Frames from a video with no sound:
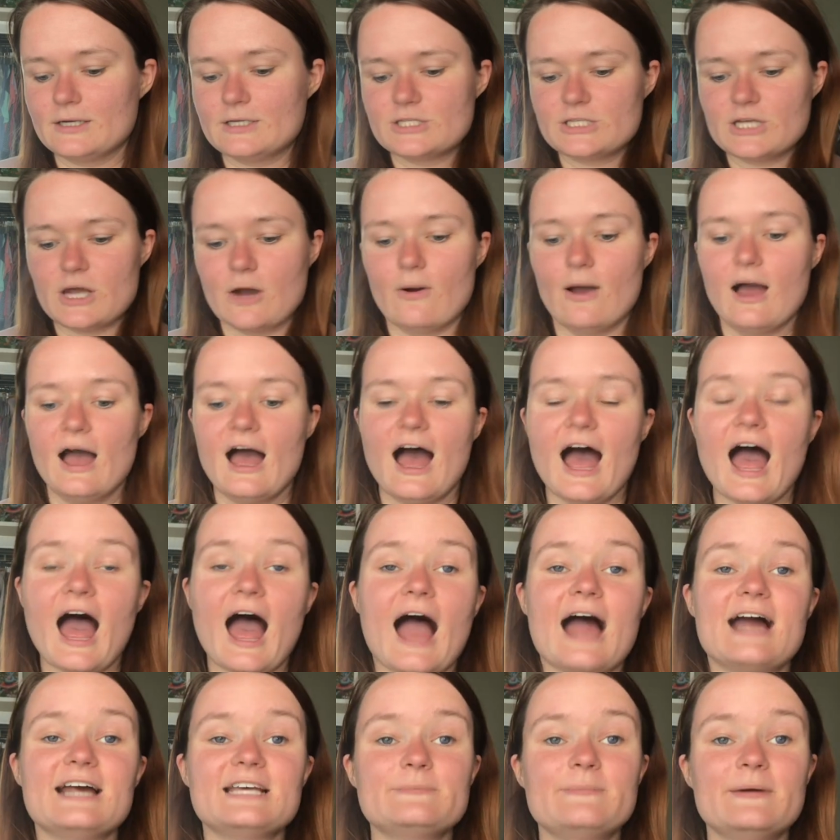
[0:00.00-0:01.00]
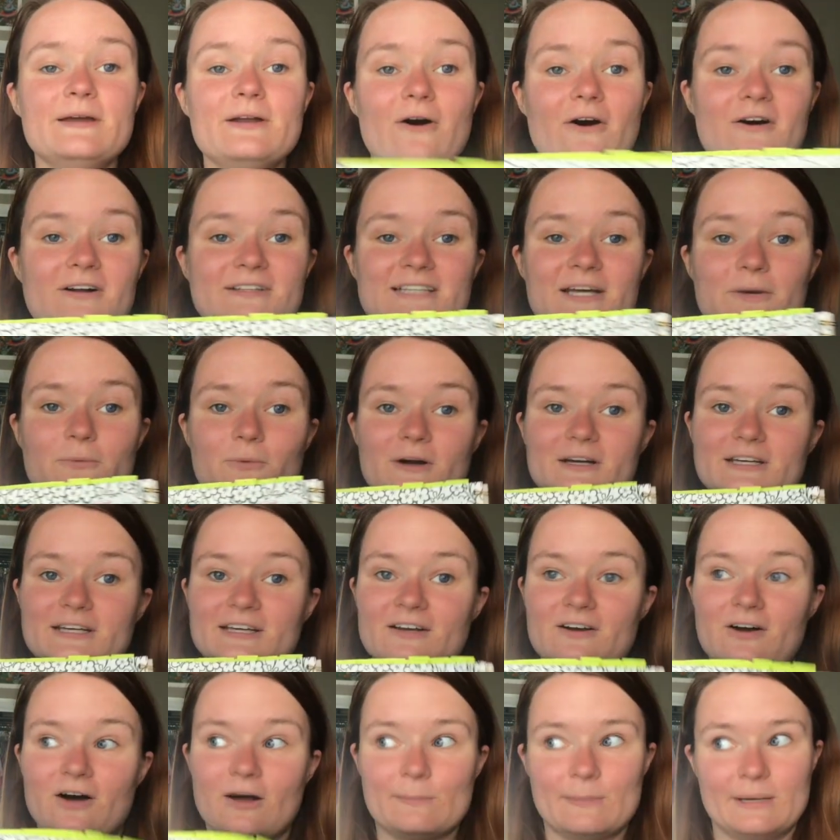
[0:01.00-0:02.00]
so i spent all day
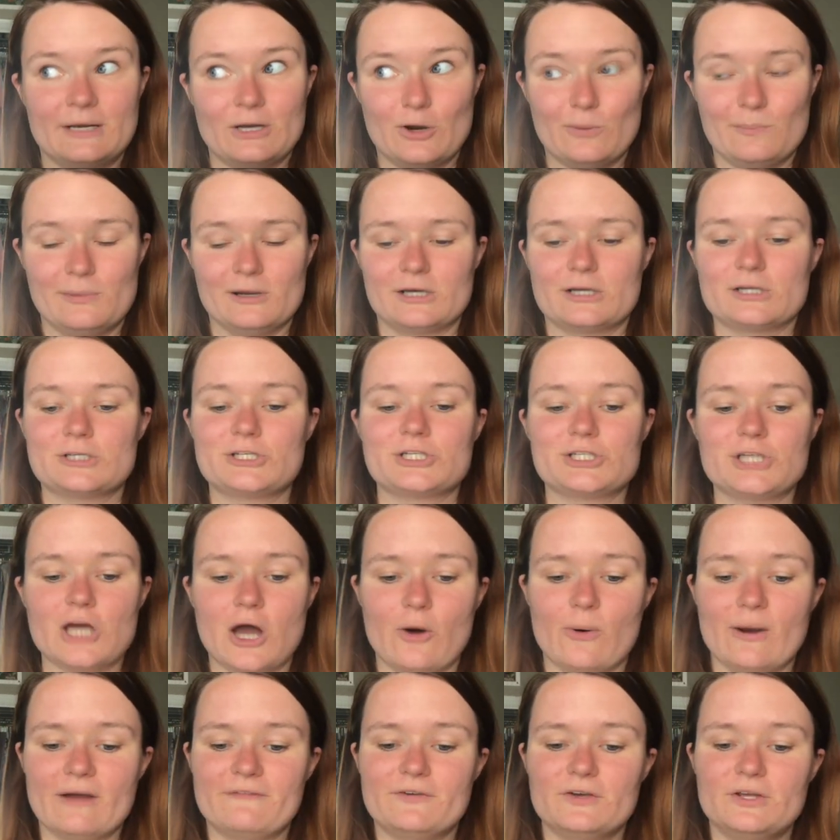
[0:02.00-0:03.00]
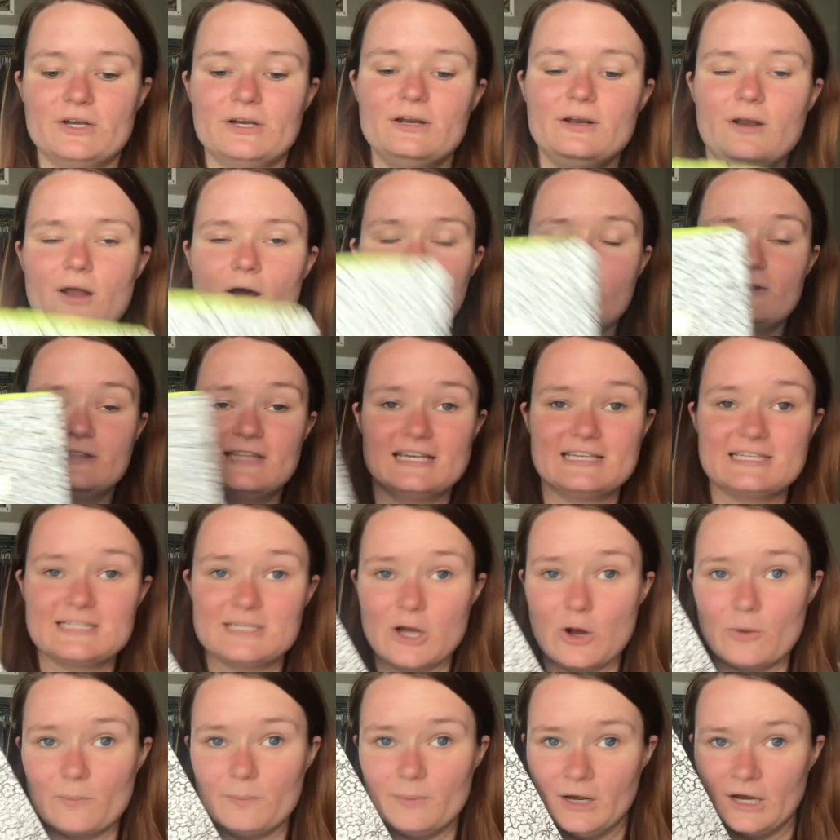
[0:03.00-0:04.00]
working on my notebook so if you didn't know this
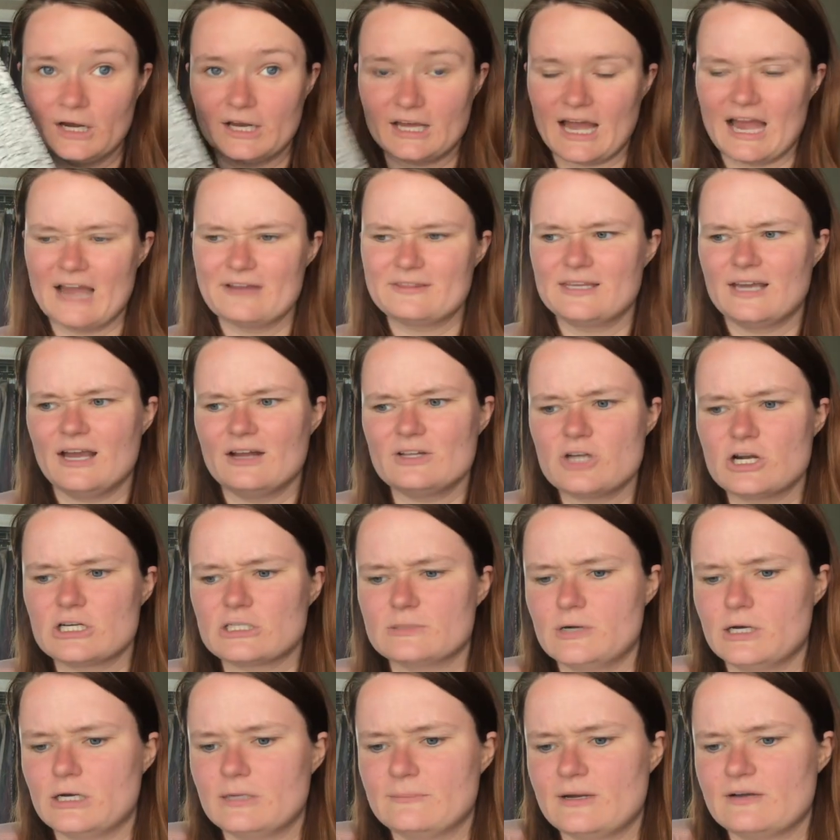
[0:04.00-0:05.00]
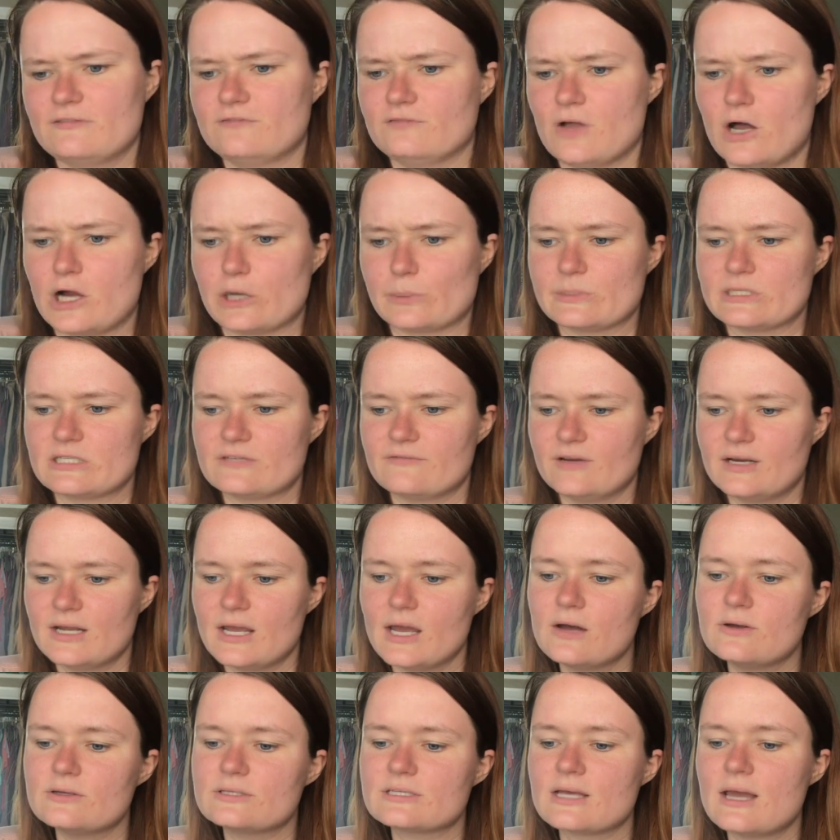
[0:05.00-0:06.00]
notebook i think i talked about it in my vlogmas
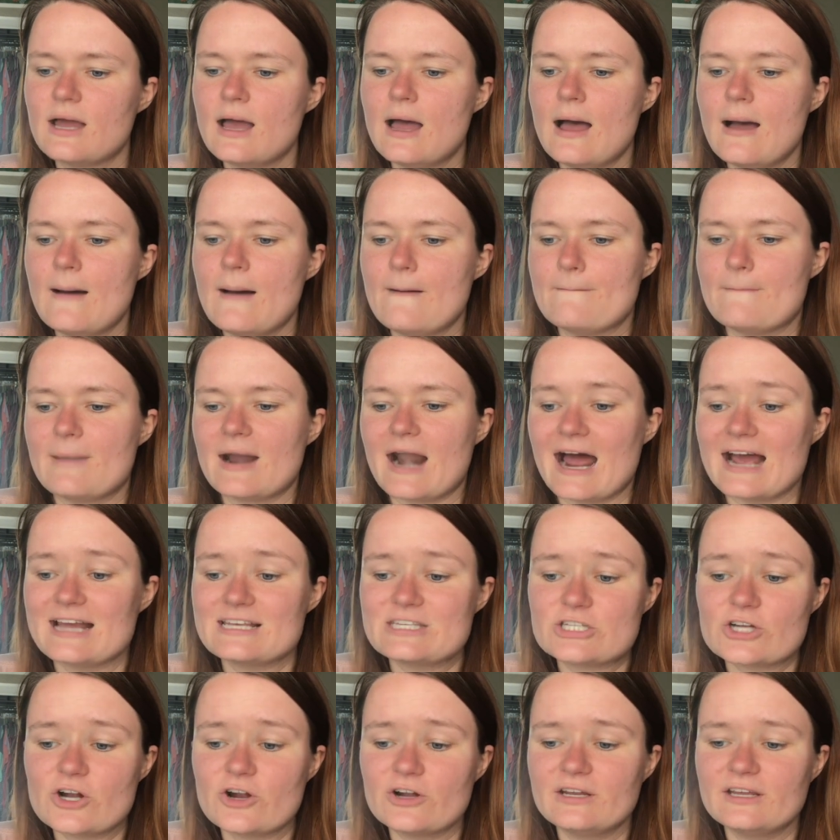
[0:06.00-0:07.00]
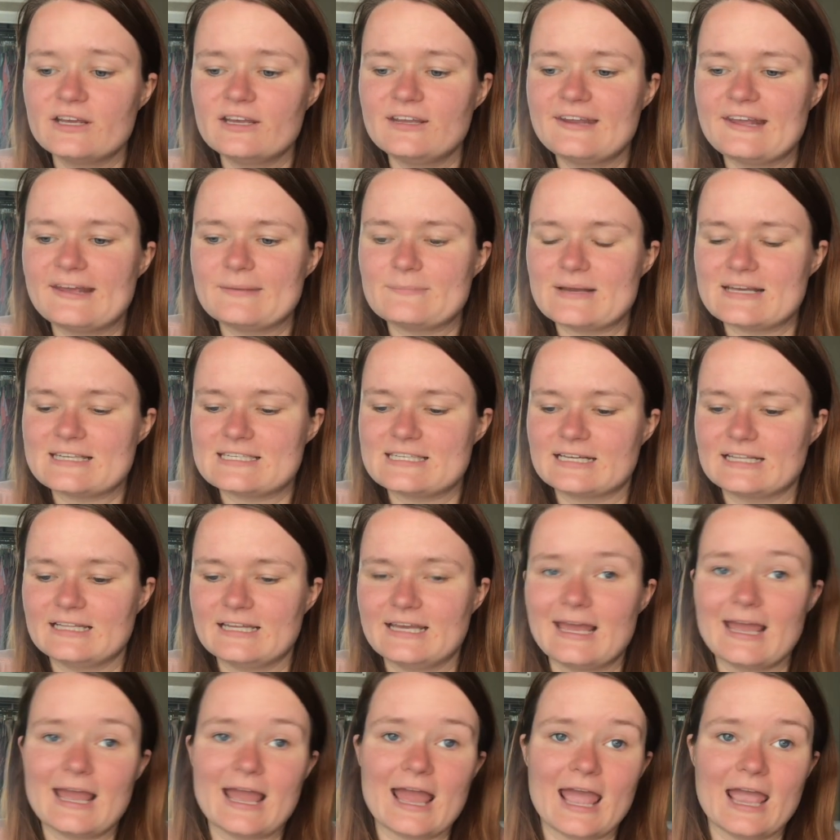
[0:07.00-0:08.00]
videos but i started
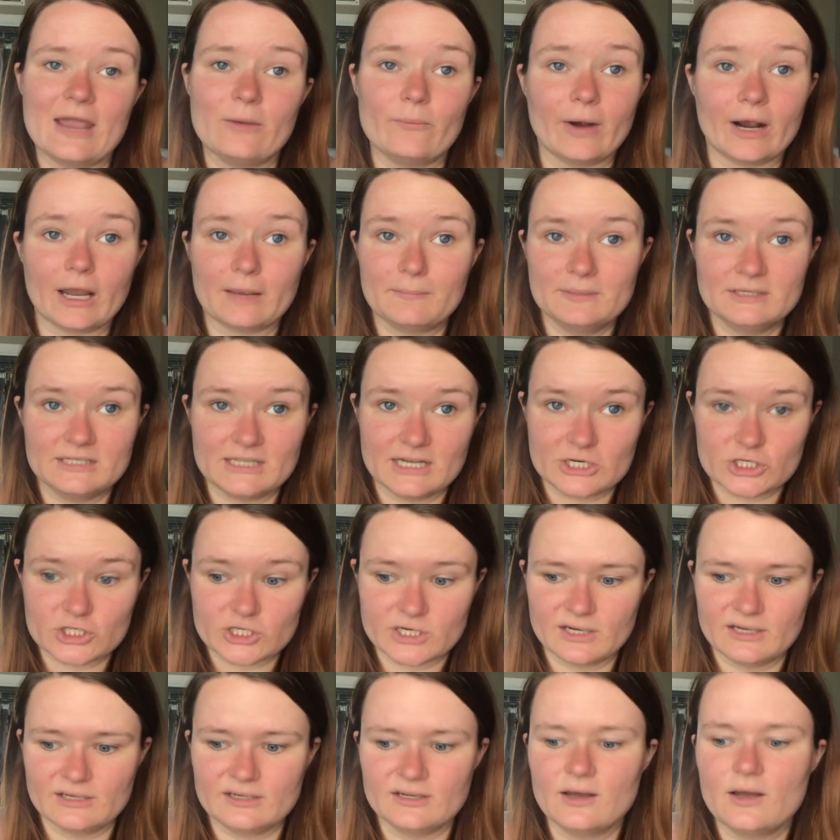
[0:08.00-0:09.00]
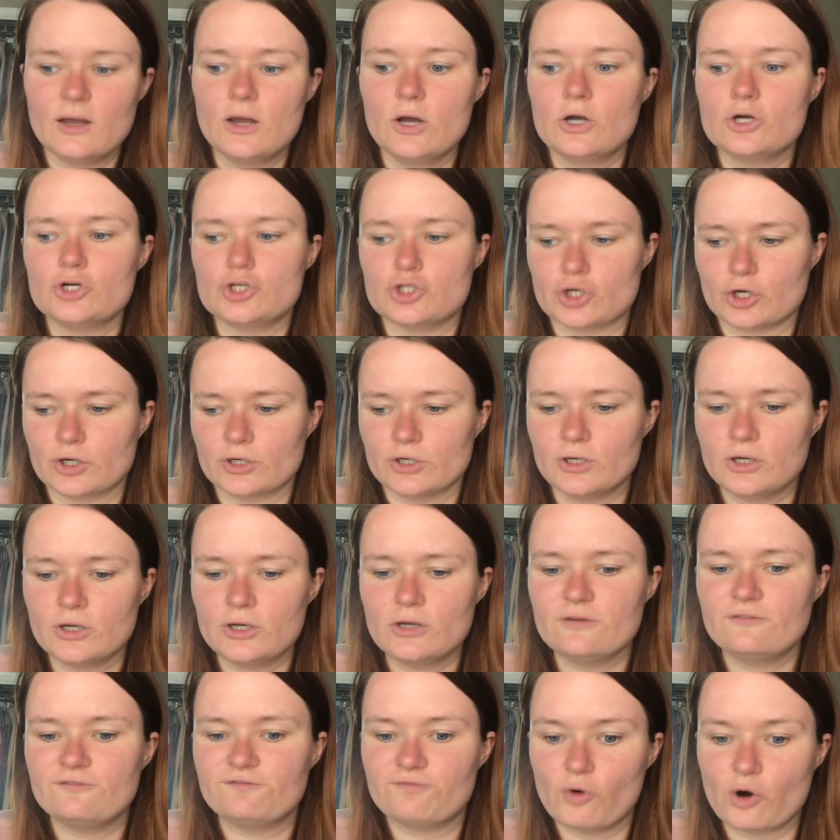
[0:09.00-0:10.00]
basically a recommendation
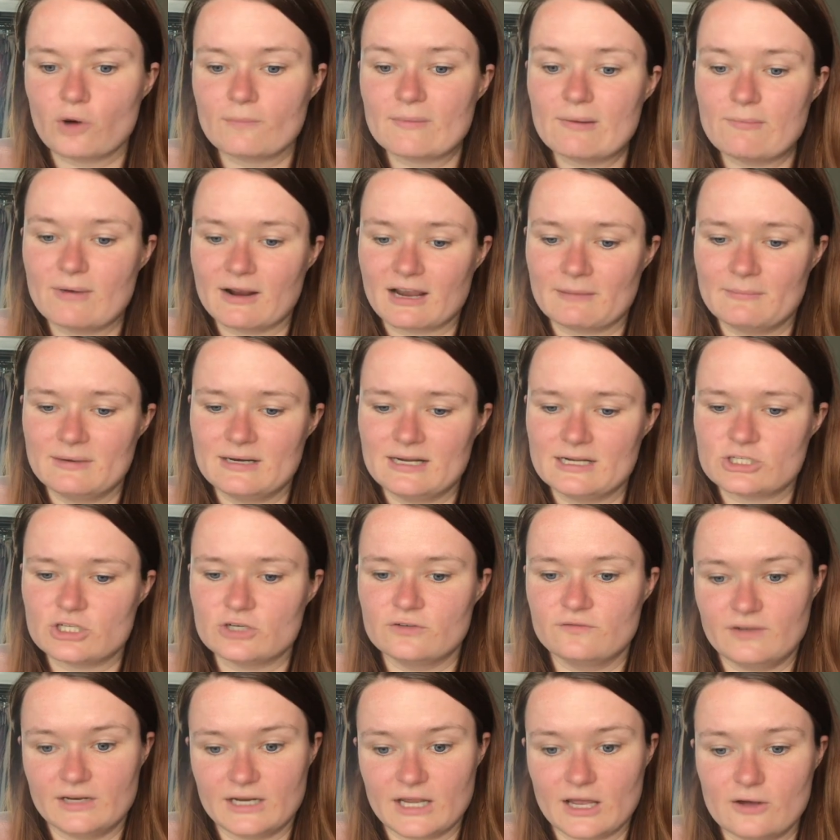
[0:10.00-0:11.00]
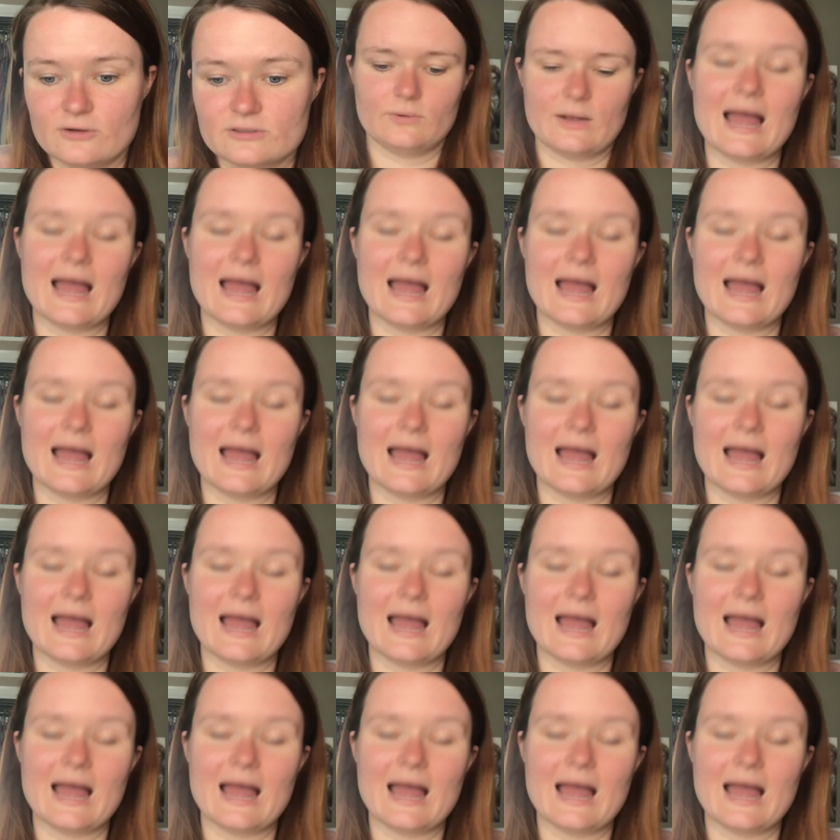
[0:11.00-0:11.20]
journal for my recommendation videos.